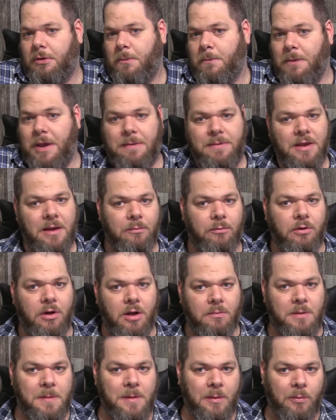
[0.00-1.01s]
Maybe I'm
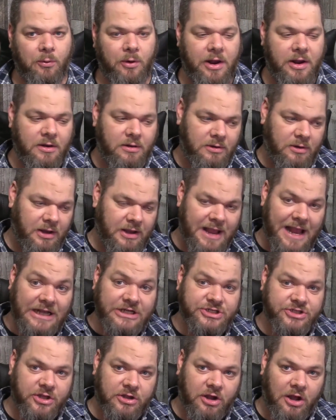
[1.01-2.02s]
wrong, maybe I'm right.
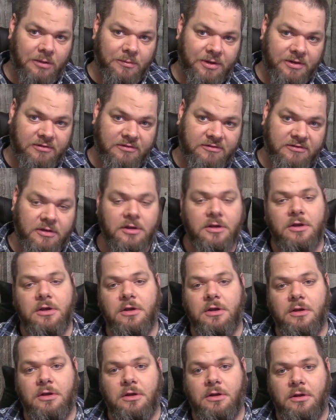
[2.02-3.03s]
Engage in the comments.
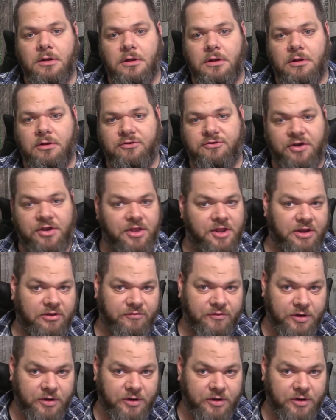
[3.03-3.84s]
See you in the next